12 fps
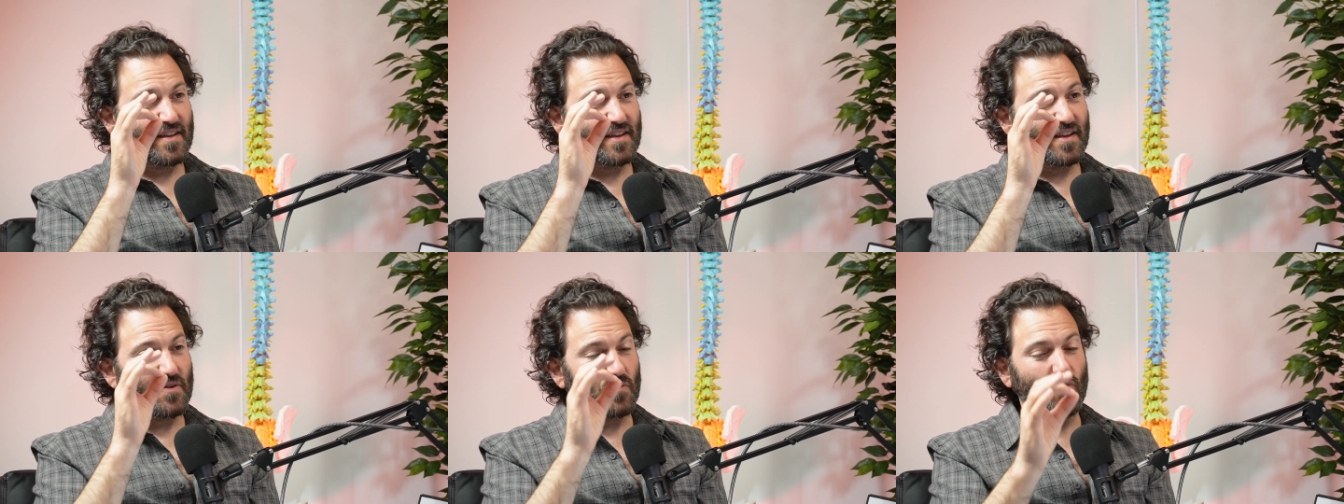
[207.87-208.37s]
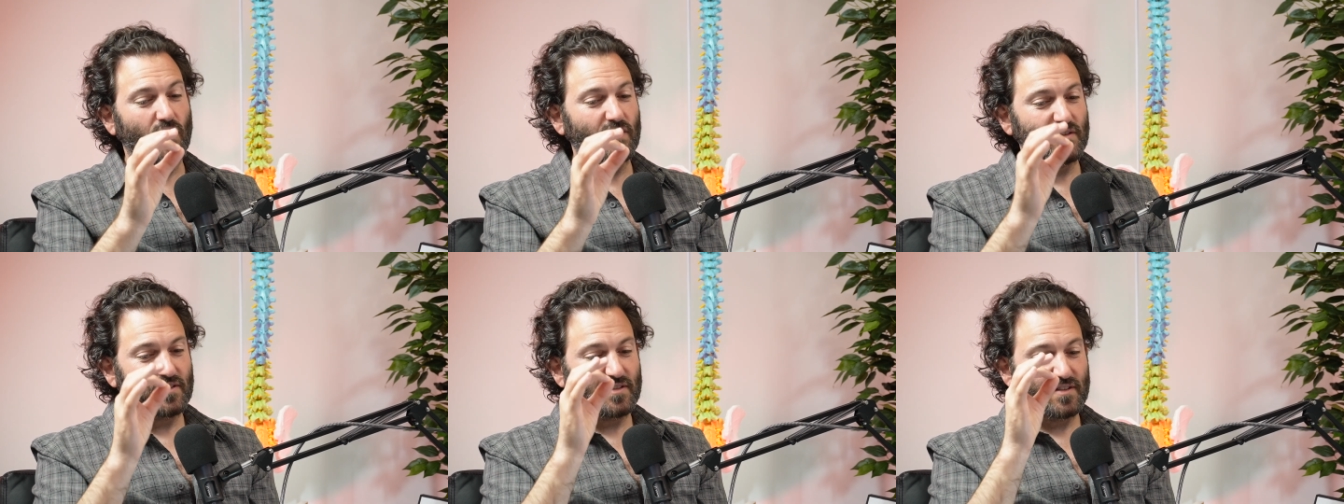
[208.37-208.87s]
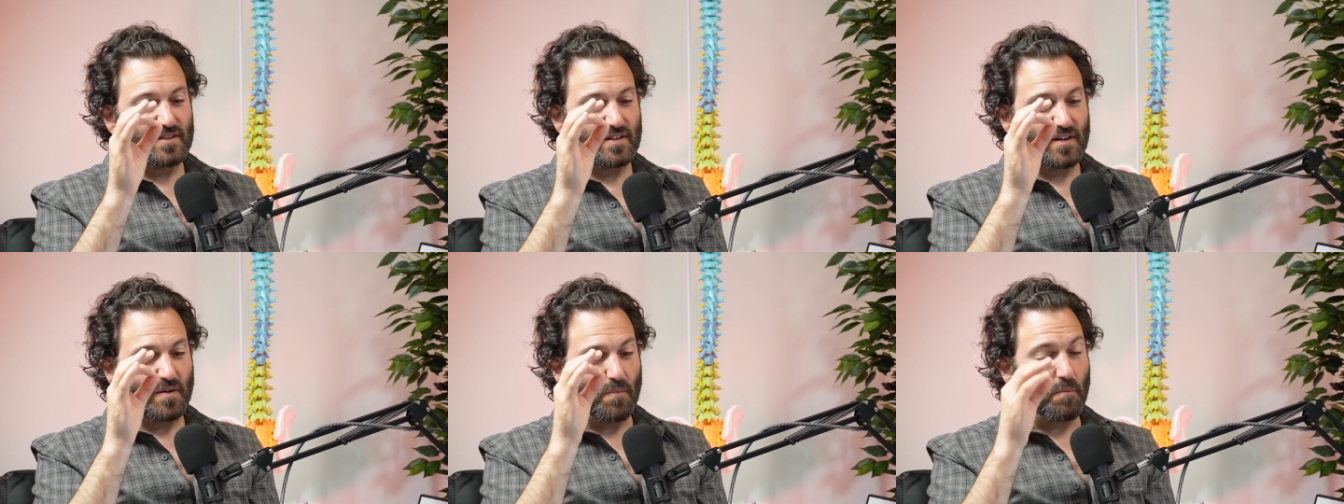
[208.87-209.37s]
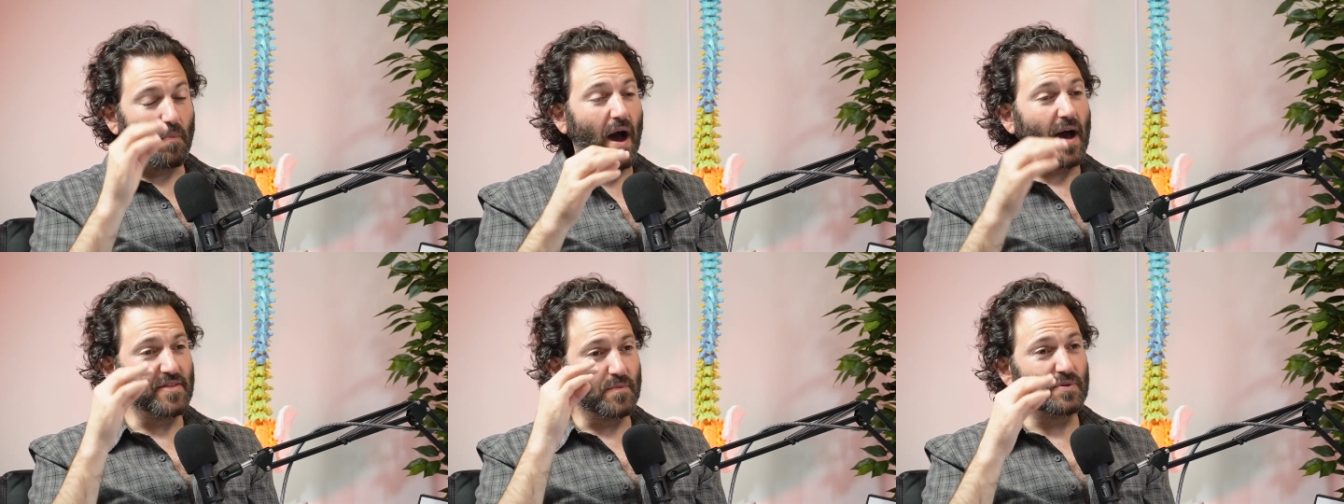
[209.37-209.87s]
it was
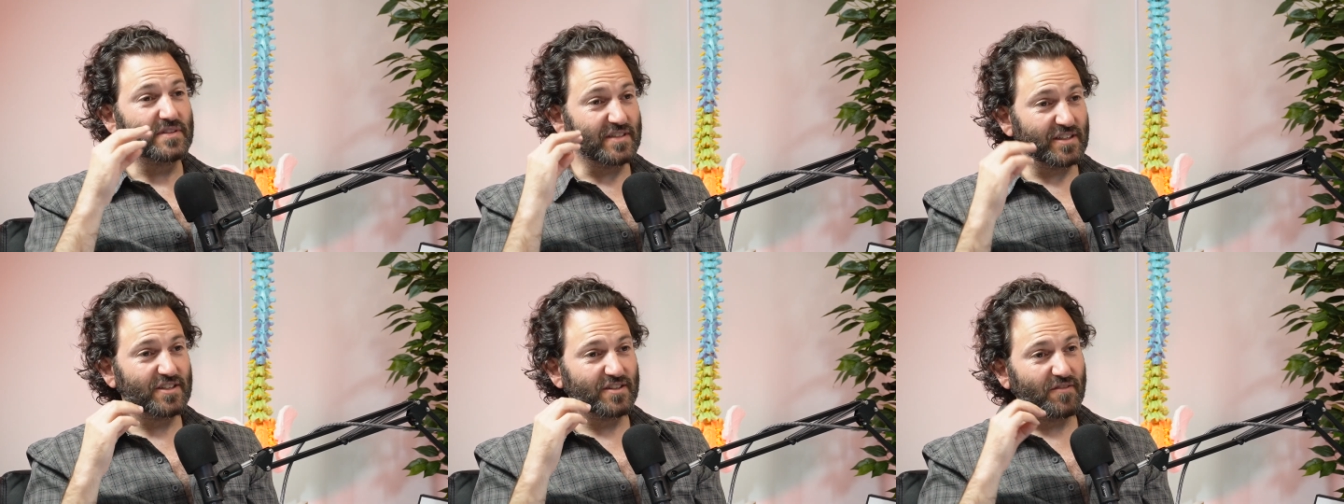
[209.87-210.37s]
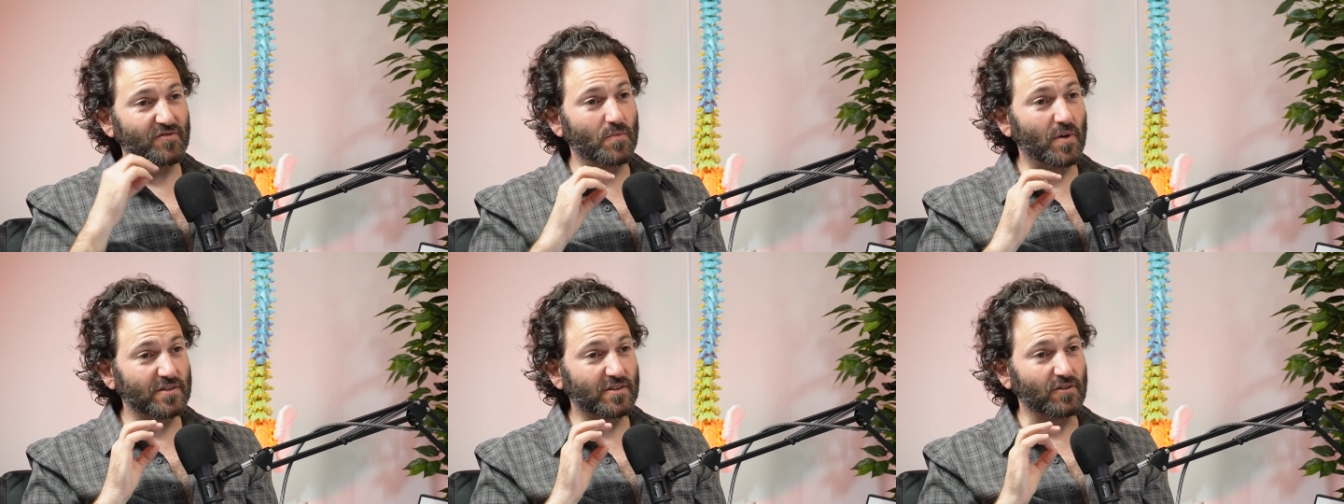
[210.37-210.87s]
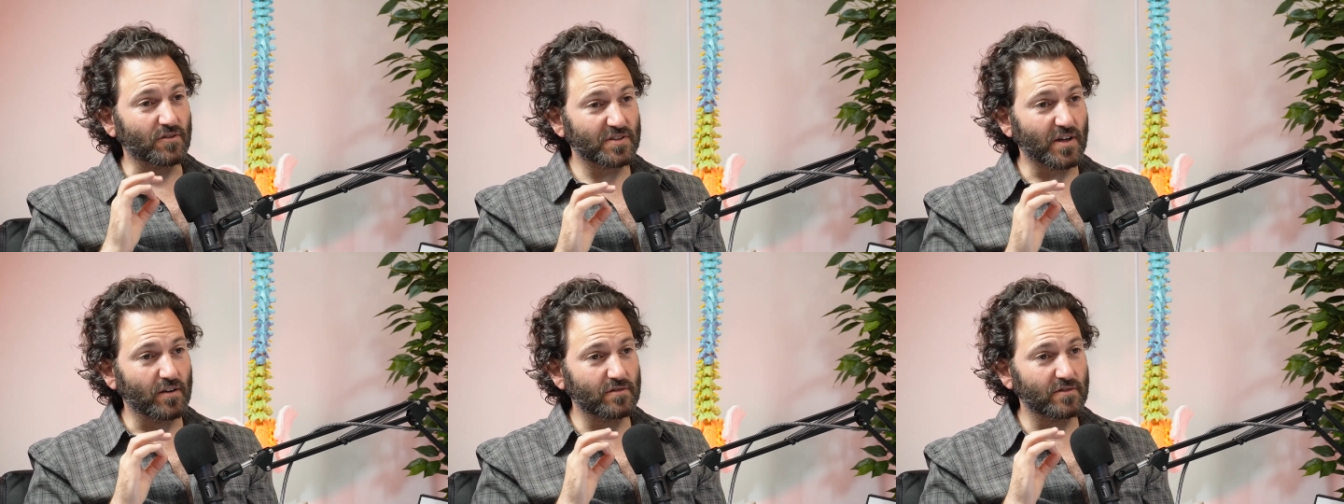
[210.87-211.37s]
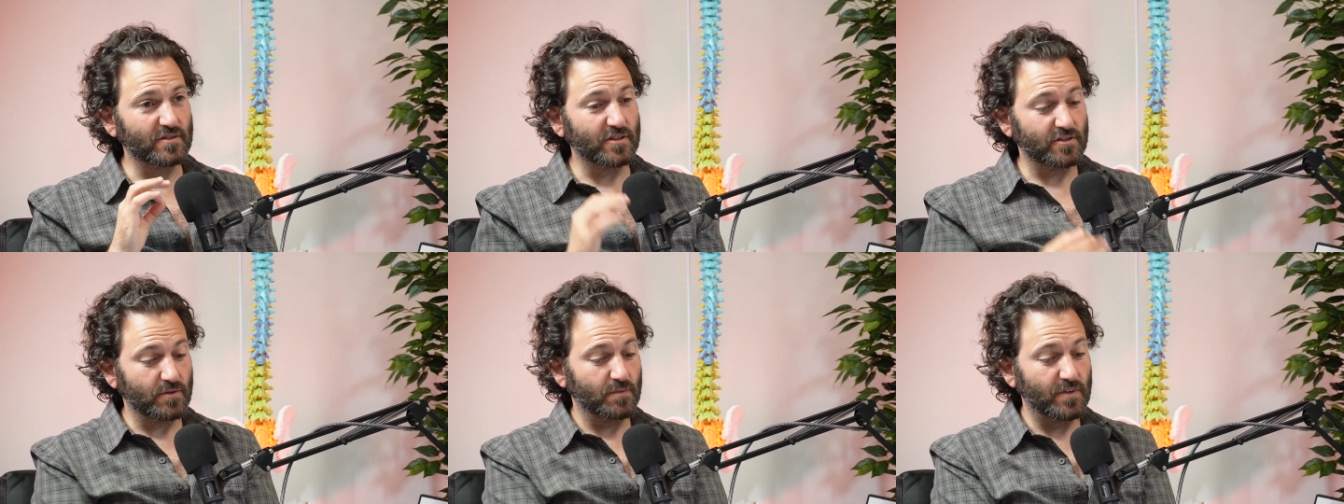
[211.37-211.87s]
by the position of the musculoskeletal
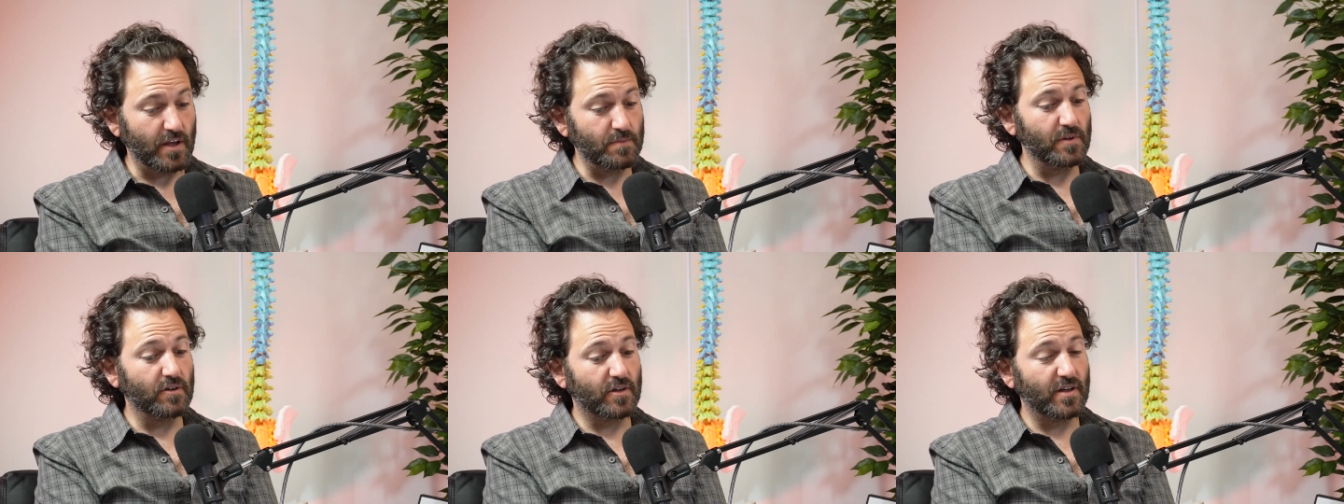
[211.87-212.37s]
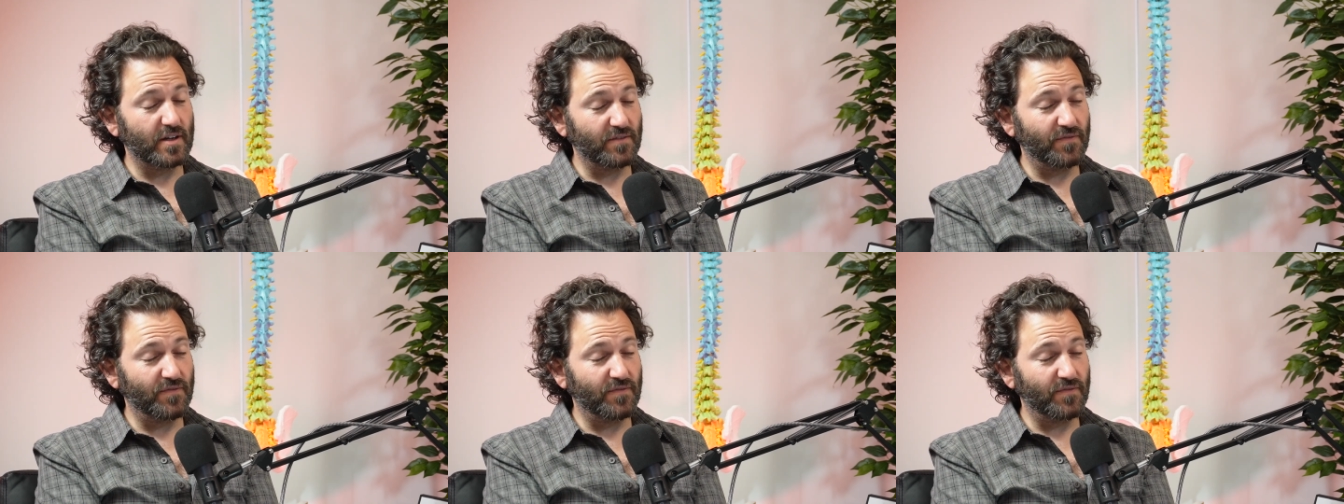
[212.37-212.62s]
system, they'd be looking at